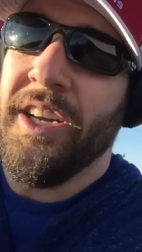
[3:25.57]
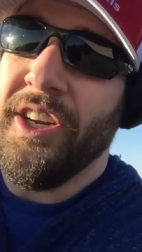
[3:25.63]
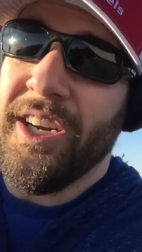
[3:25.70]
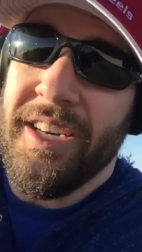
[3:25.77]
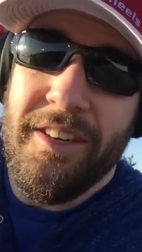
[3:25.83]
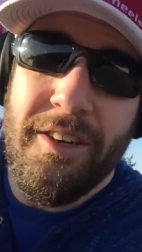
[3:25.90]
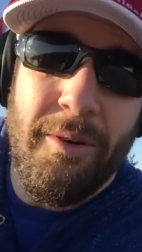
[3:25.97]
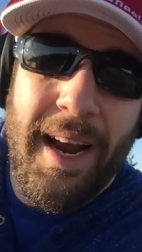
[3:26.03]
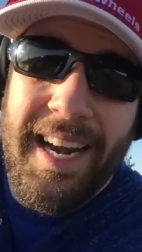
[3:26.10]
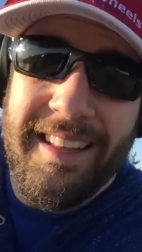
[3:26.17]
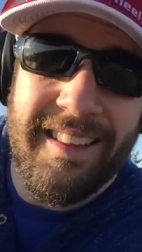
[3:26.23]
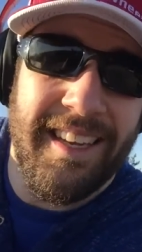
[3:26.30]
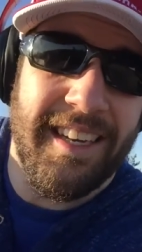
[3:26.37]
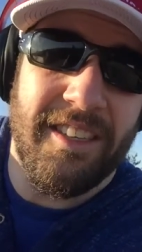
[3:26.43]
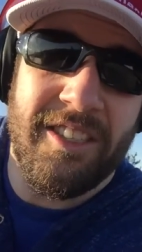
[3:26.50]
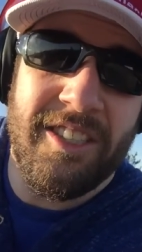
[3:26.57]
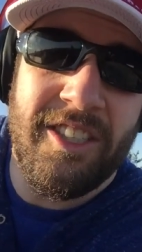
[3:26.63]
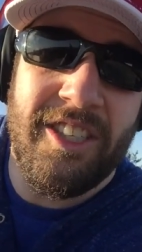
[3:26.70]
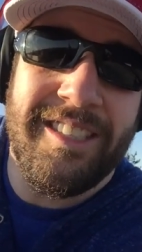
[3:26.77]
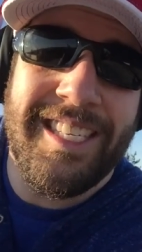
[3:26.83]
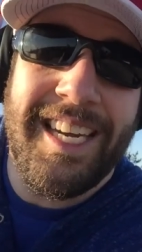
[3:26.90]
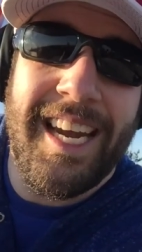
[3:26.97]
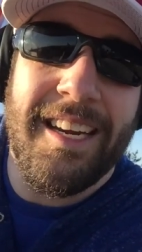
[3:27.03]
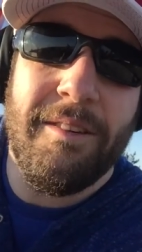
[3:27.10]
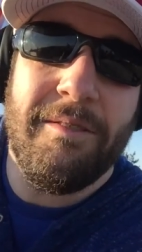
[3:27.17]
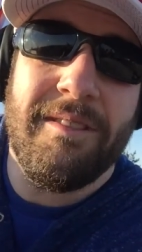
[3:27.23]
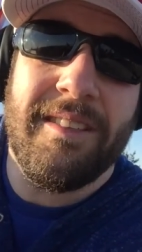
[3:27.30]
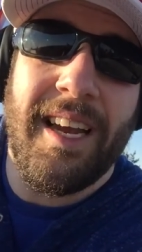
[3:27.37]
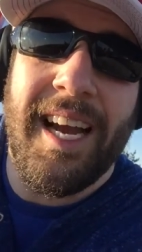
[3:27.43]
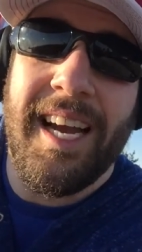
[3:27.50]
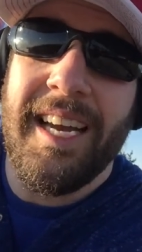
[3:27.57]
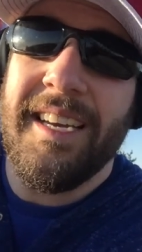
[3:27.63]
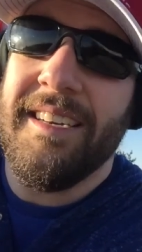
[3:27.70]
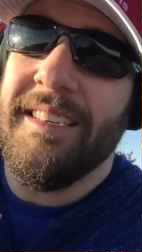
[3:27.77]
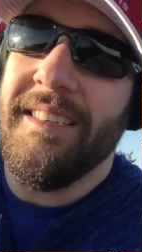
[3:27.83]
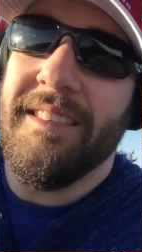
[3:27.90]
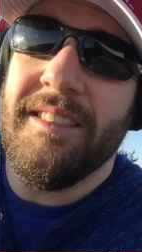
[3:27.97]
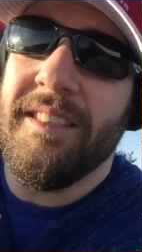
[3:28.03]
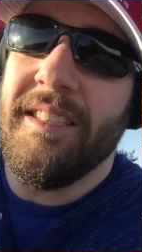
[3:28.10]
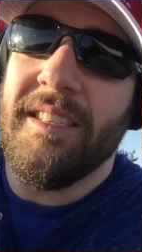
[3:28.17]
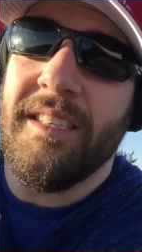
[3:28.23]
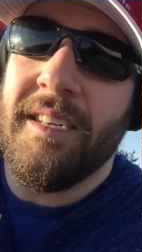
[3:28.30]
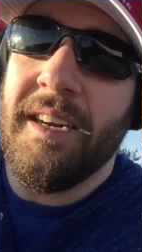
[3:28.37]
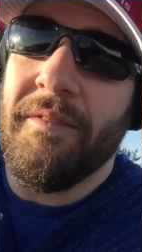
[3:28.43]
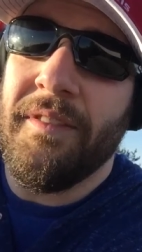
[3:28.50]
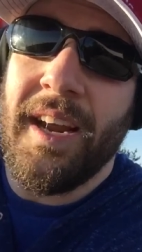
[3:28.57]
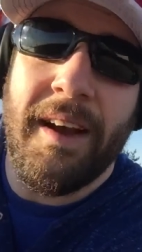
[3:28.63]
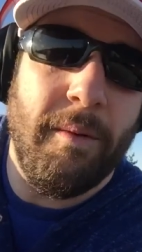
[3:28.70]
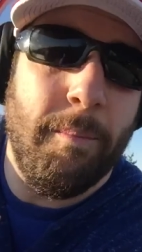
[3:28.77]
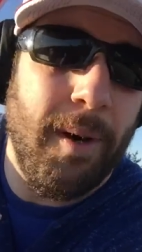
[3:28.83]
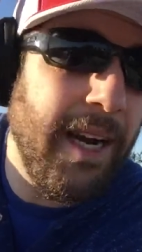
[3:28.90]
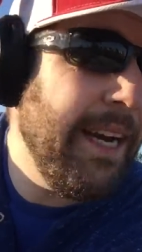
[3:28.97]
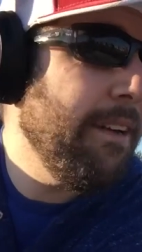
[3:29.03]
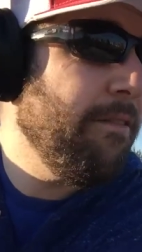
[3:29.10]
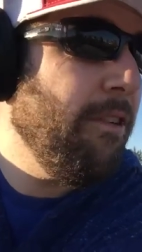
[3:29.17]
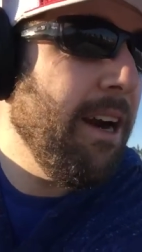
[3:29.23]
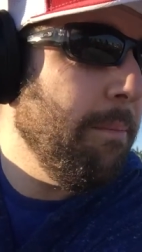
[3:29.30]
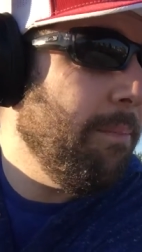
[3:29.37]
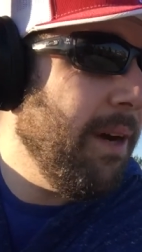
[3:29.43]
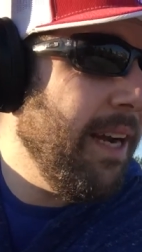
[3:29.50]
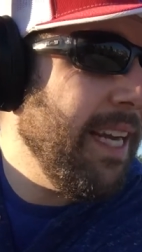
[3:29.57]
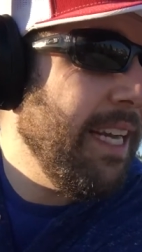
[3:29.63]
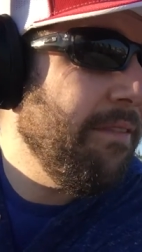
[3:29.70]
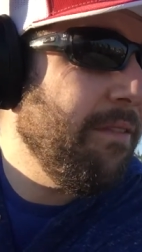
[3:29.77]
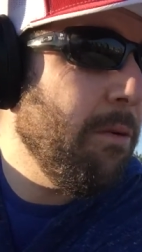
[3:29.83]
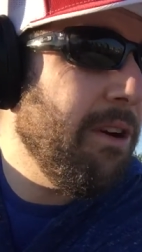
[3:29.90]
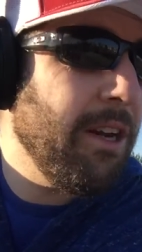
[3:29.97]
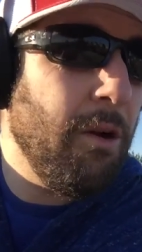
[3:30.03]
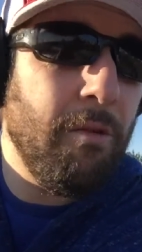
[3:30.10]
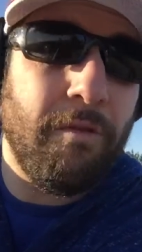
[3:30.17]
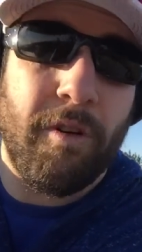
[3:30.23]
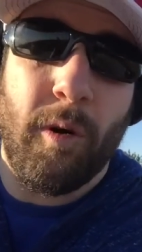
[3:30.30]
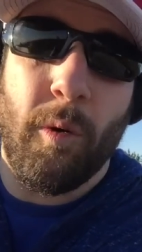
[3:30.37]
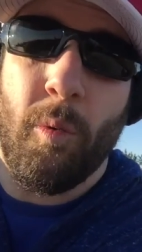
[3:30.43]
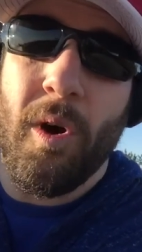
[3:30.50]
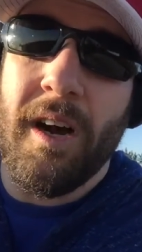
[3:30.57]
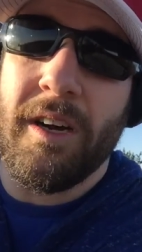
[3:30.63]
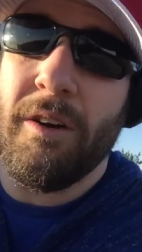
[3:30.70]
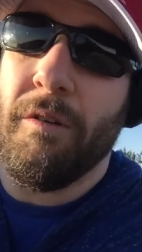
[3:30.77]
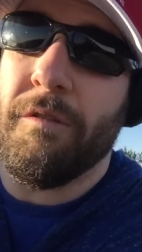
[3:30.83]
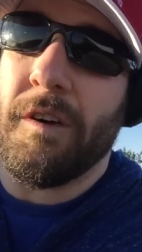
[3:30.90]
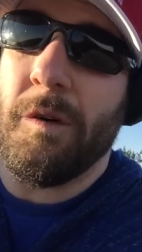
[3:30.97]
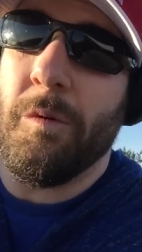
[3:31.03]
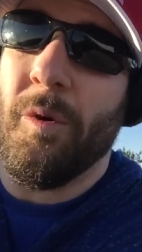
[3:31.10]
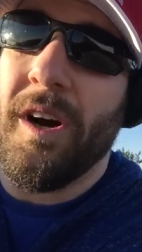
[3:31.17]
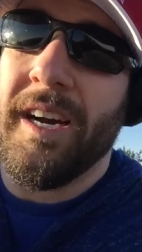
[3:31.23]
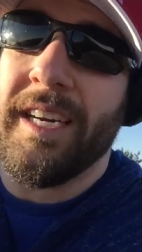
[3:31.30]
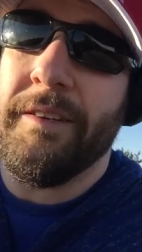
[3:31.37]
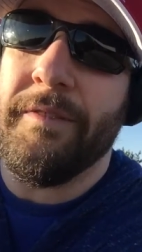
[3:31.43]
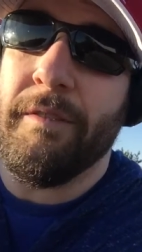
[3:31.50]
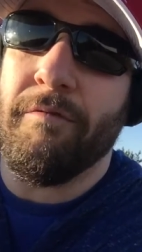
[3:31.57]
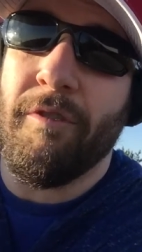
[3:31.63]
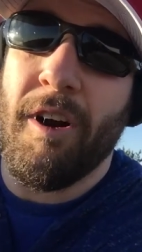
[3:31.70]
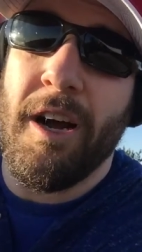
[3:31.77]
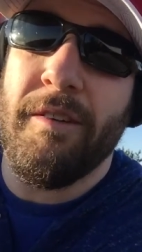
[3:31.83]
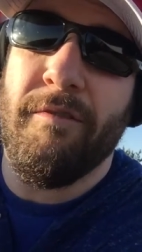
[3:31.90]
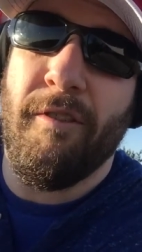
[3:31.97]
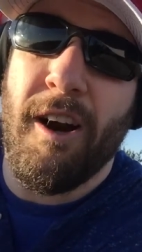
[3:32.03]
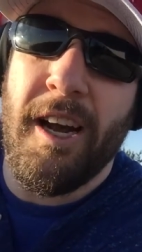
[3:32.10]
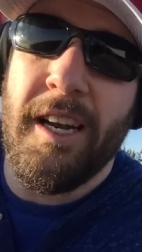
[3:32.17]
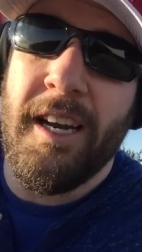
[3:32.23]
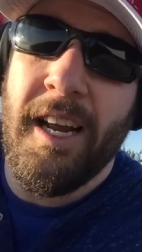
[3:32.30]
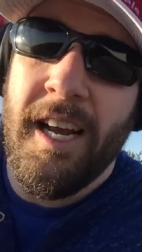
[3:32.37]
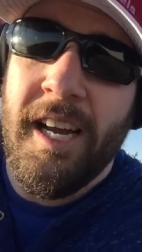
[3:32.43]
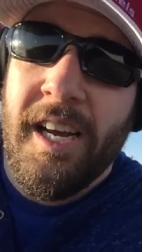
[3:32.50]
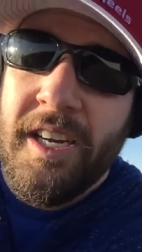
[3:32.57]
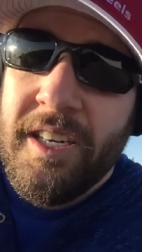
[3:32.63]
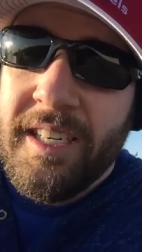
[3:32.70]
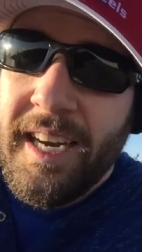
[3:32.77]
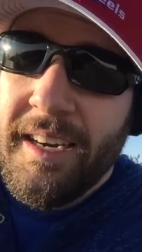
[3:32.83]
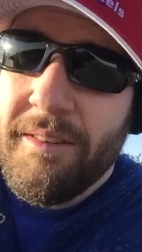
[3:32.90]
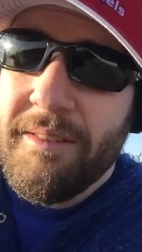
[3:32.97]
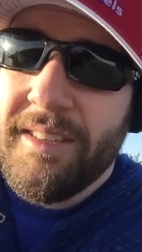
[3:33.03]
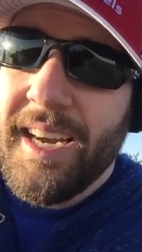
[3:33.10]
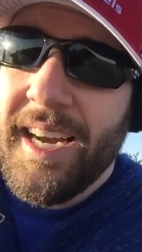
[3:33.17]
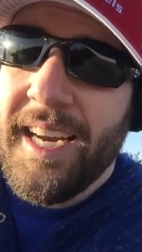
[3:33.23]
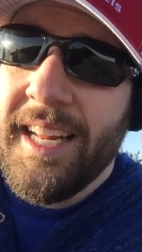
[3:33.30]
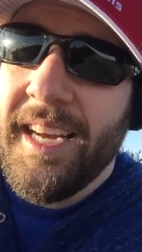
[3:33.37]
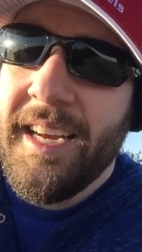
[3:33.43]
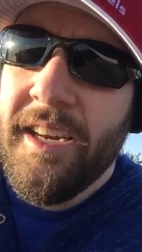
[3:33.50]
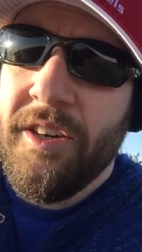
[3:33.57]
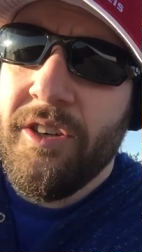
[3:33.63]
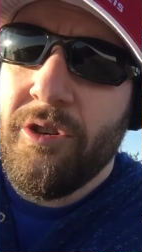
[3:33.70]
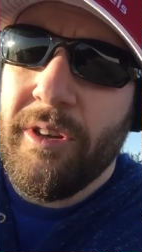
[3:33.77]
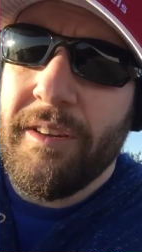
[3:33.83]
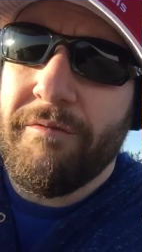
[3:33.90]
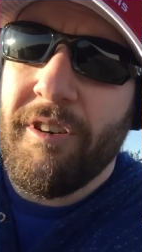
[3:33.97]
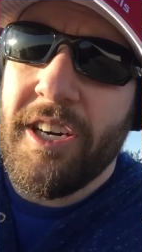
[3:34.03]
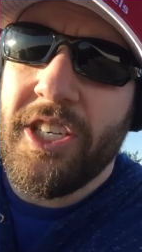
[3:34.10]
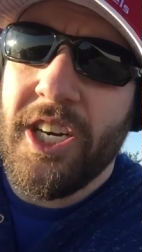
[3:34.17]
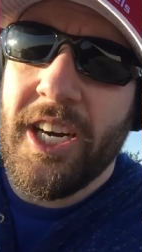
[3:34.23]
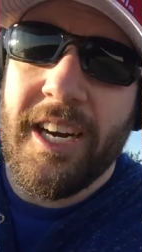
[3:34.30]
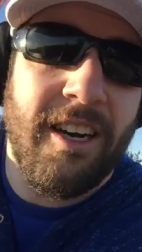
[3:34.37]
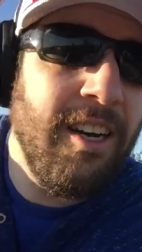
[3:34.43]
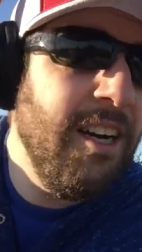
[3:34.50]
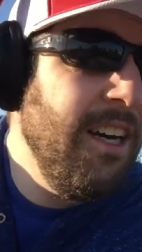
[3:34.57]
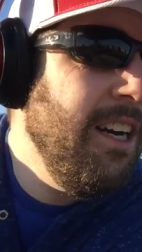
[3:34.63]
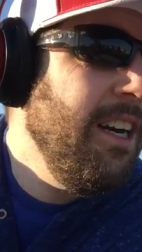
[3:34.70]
You can do anything. Just get outside. And if you have a bike, ride a bike. If you want to go for a walk, go for a walk. If you run, run. Get outside. Enjoy the fresh air.